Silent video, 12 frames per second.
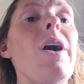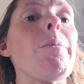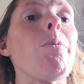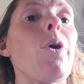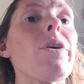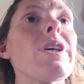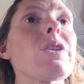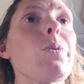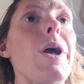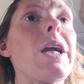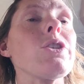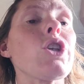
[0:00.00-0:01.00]
got more of this
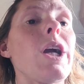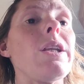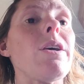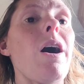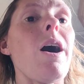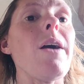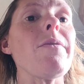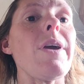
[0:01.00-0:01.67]
whey drained off